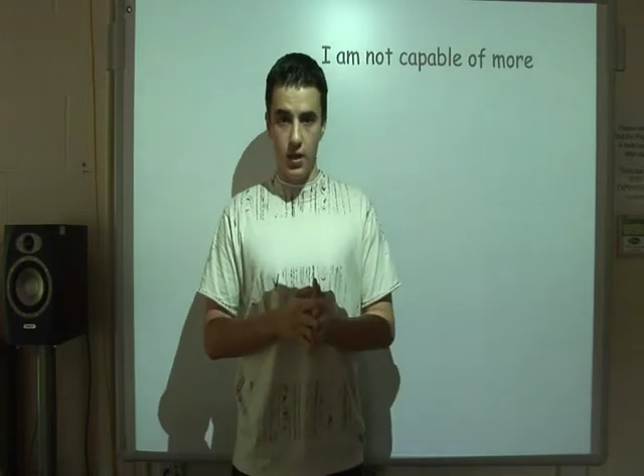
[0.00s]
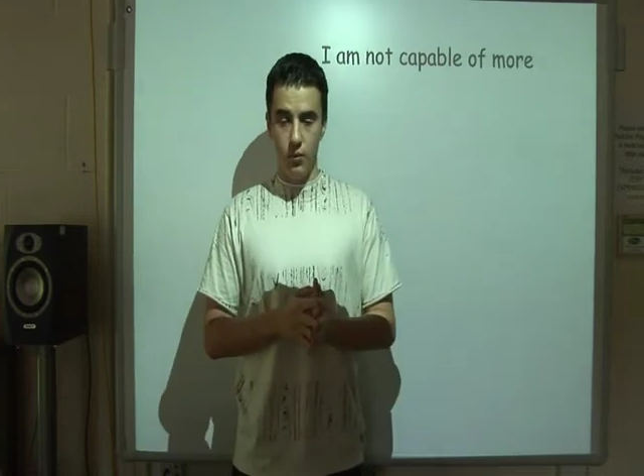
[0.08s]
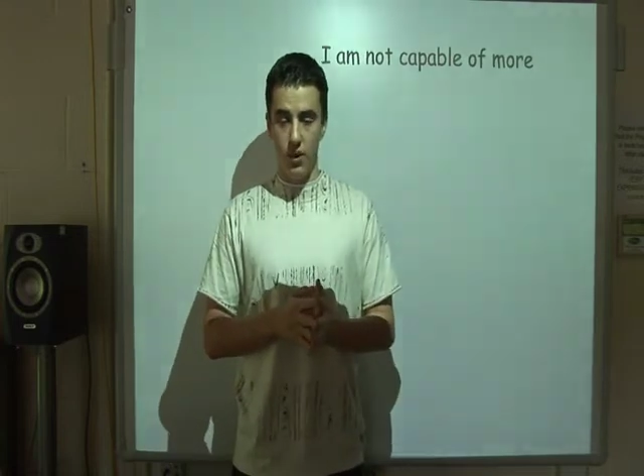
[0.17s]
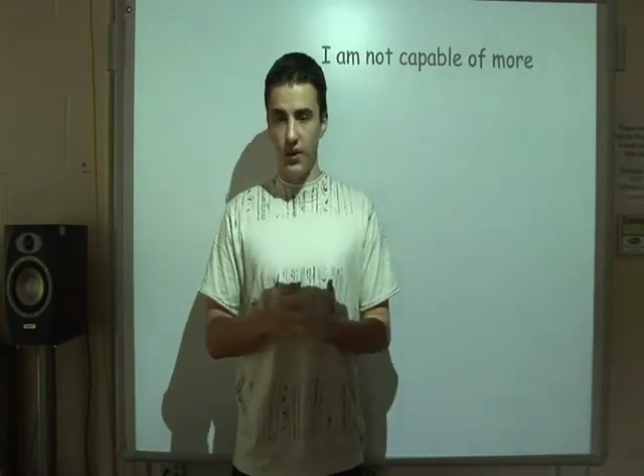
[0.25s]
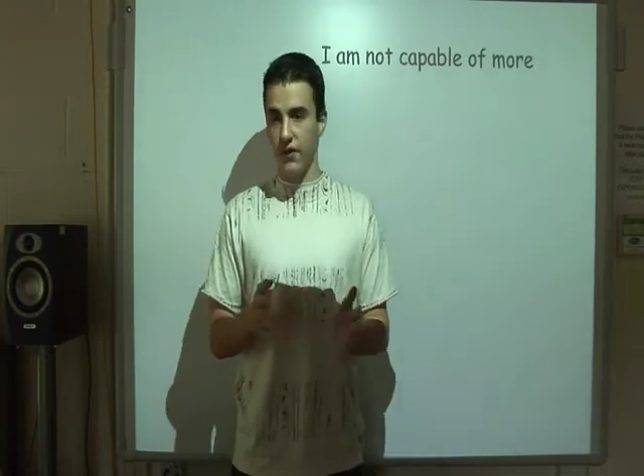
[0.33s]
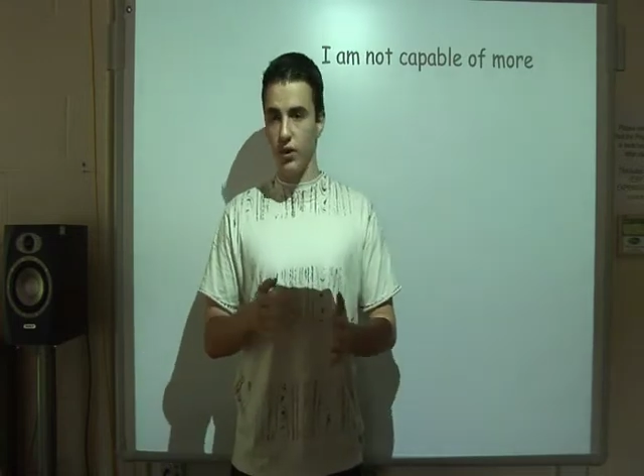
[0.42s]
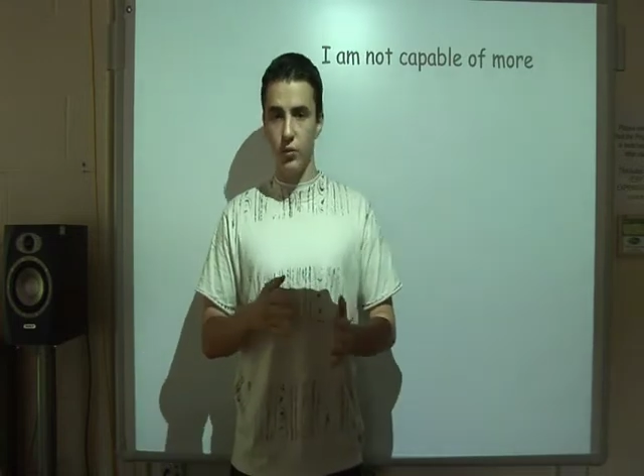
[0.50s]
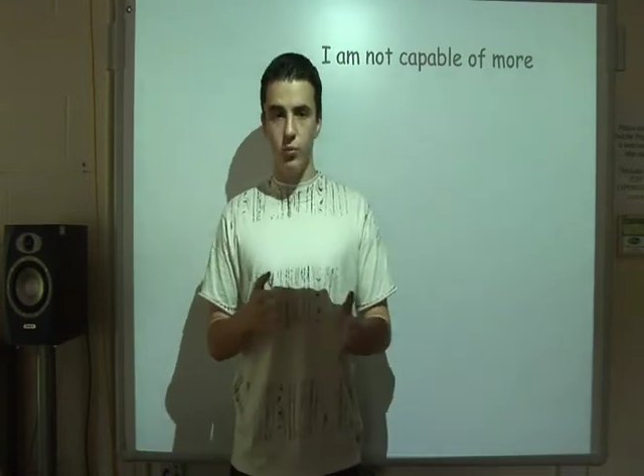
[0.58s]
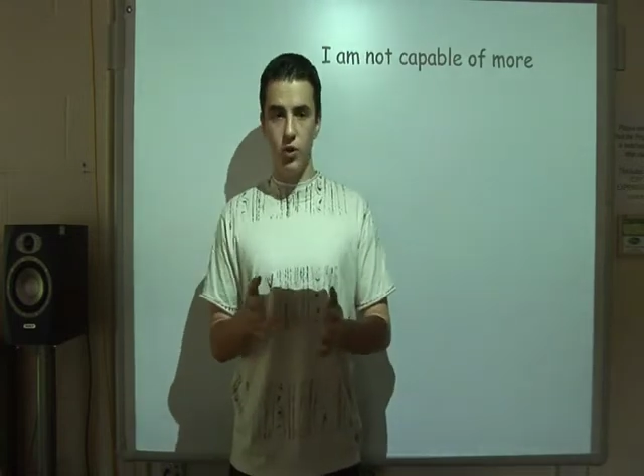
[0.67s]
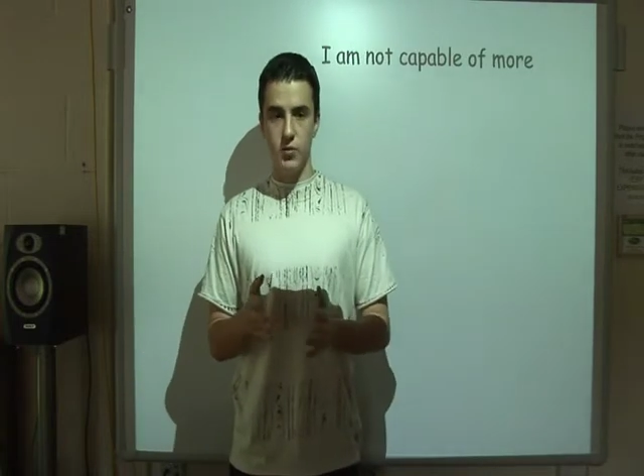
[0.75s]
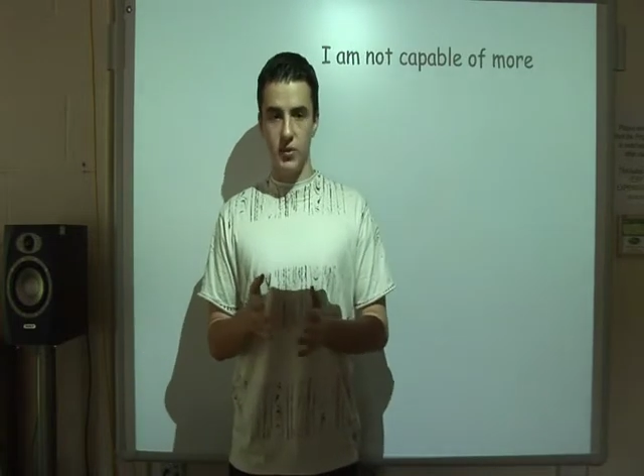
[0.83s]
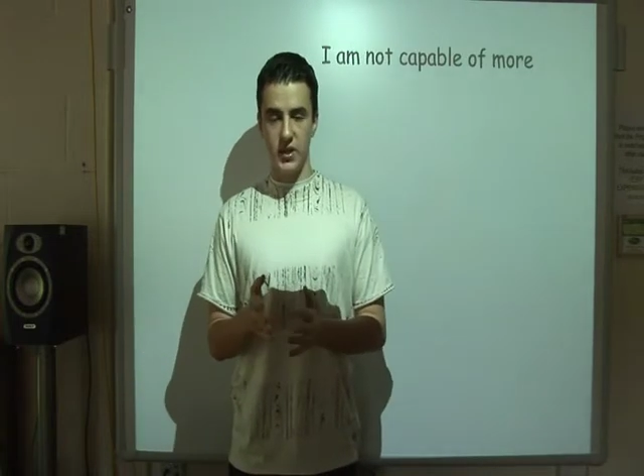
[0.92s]
well, if I don't
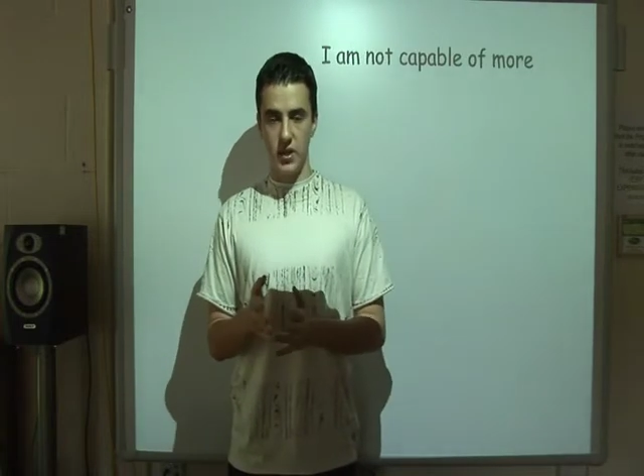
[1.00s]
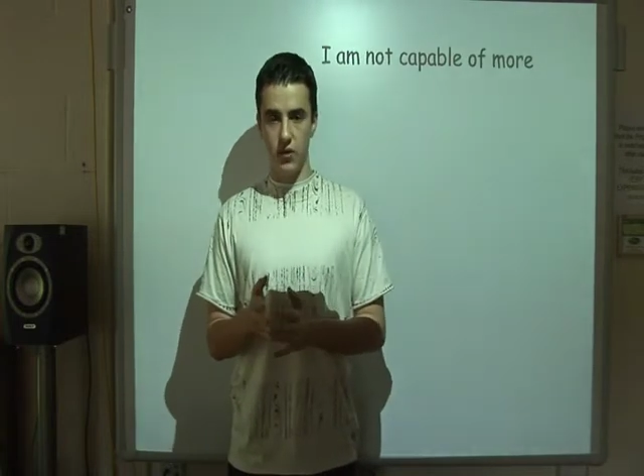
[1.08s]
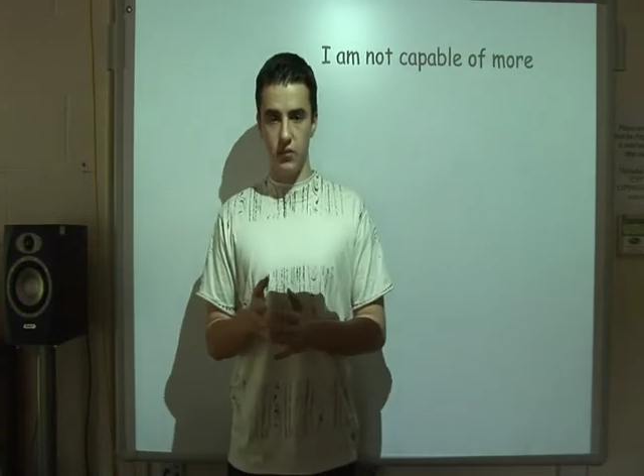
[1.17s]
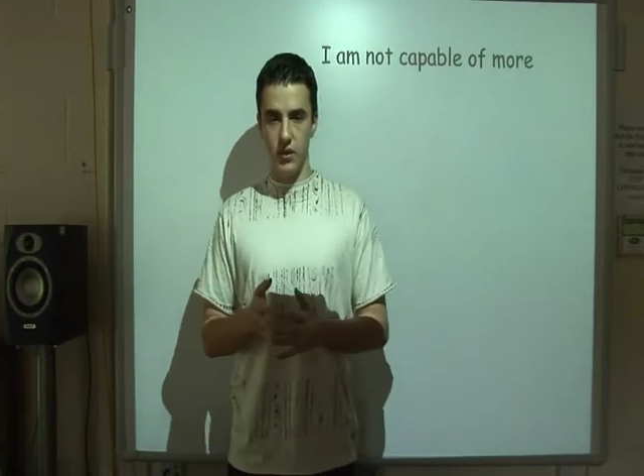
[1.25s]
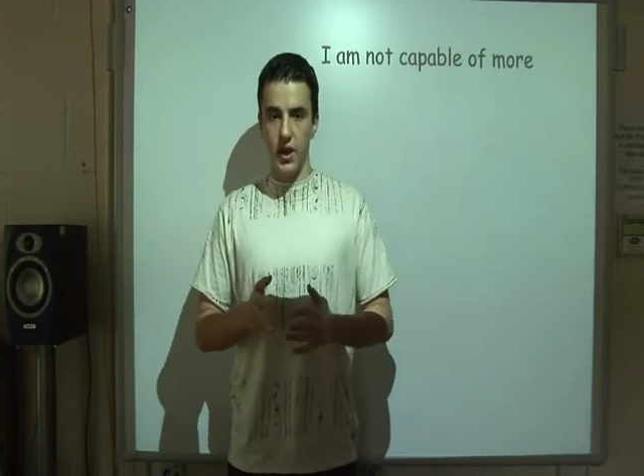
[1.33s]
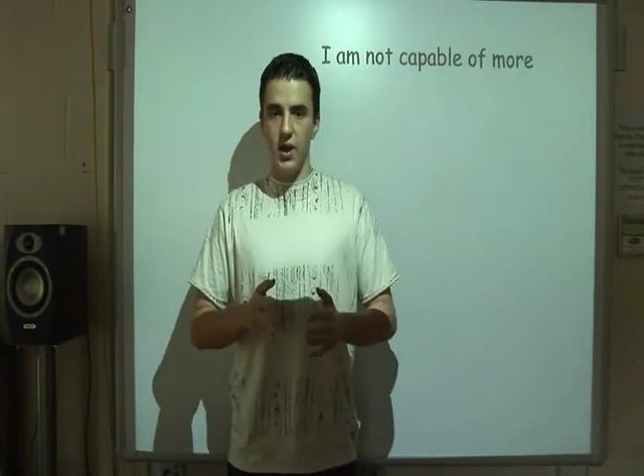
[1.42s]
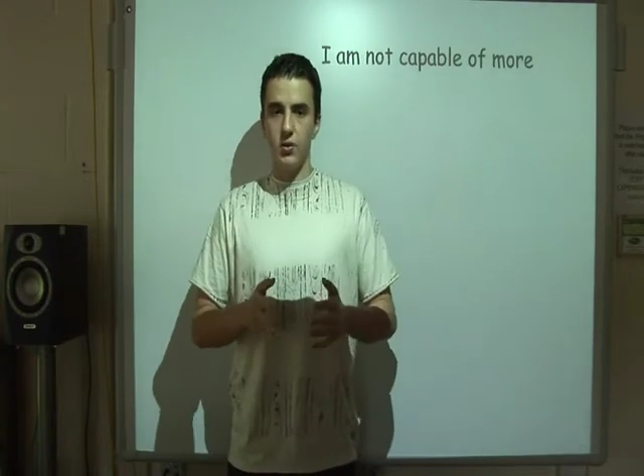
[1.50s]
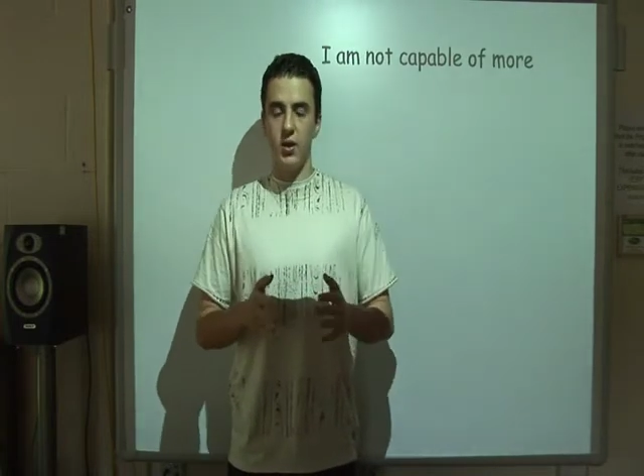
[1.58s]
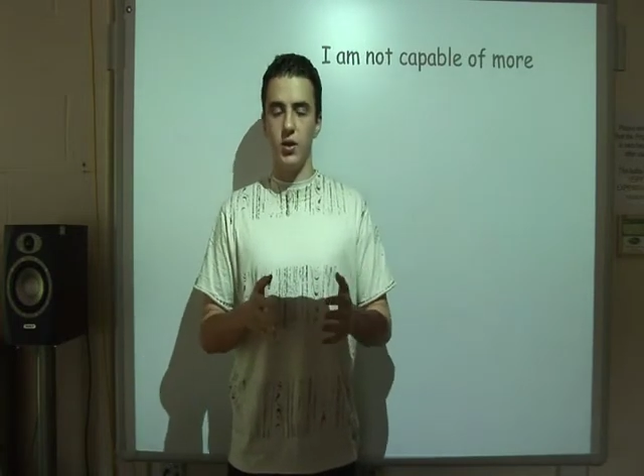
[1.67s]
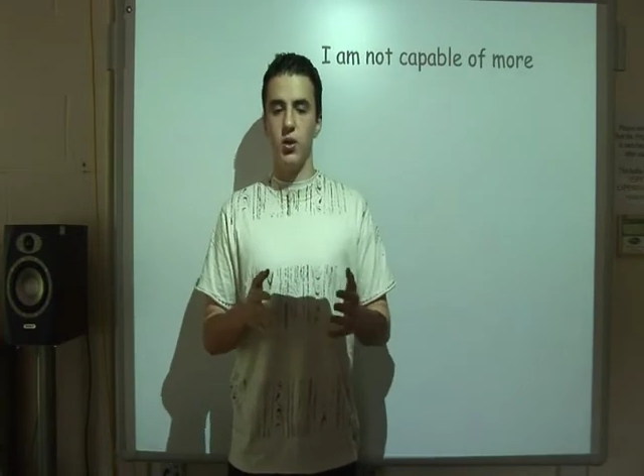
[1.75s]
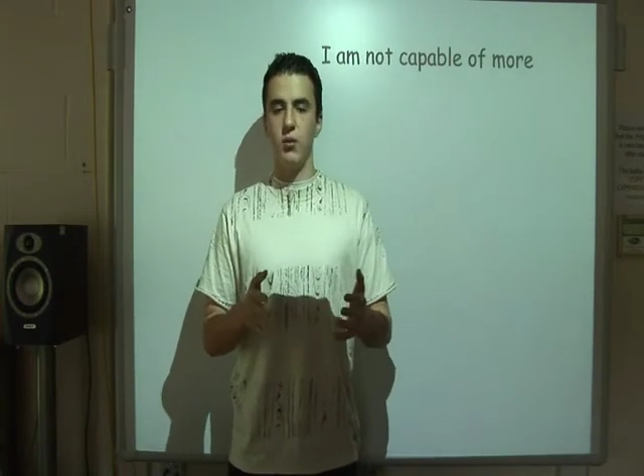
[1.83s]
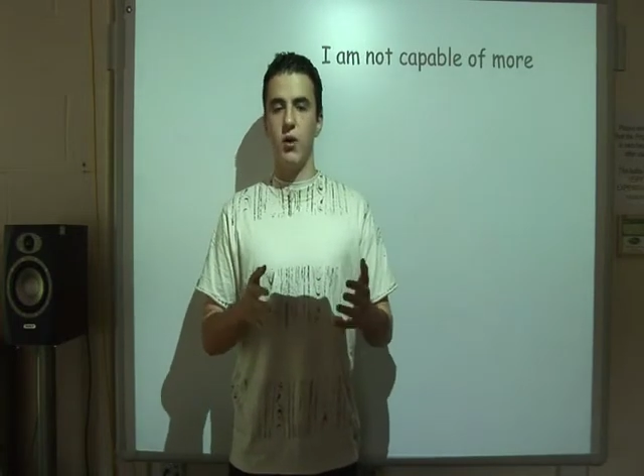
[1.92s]
push myself, then how do
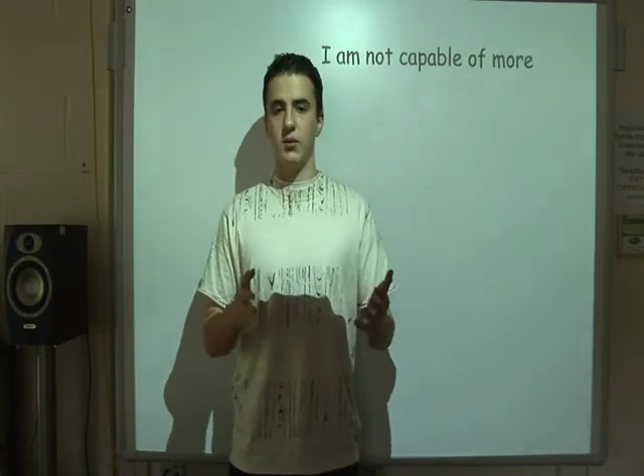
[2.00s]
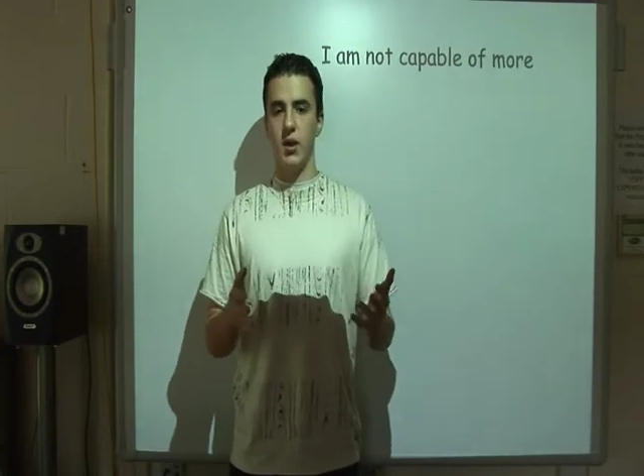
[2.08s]
I know what